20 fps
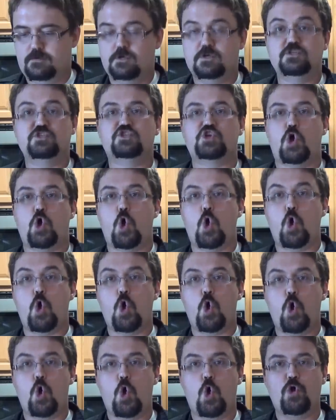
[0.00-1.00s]

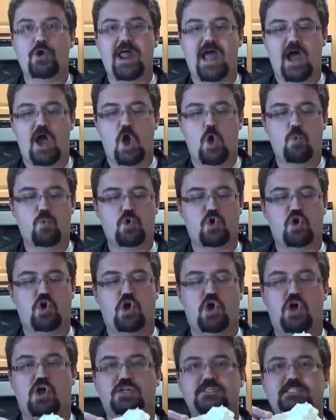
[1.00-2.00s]
So now we're
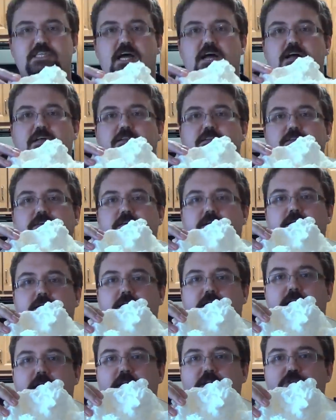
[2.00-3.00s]
all done
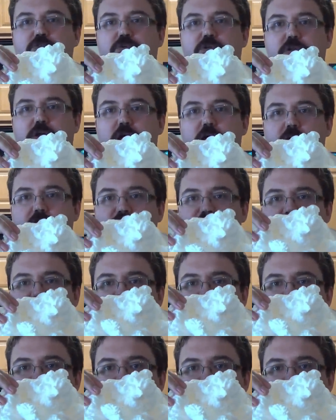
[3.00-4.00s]
and you can
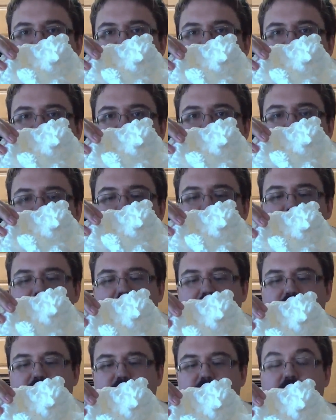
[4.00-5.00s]
obviously see
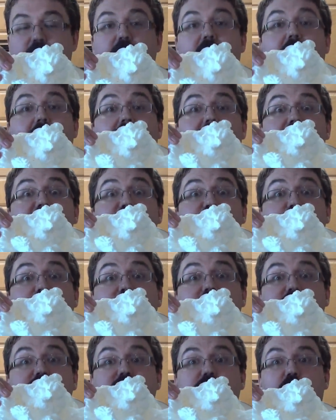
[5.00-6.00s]
that the
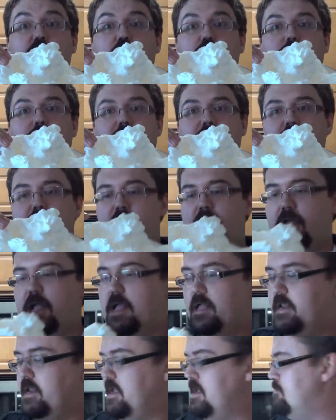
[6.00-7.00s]
ivory soap
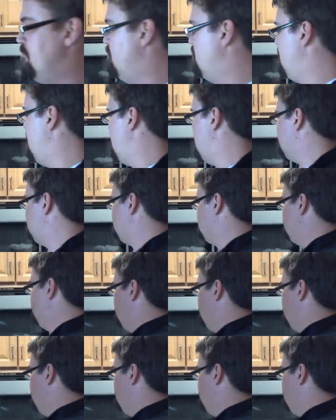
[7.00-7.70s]
had a much,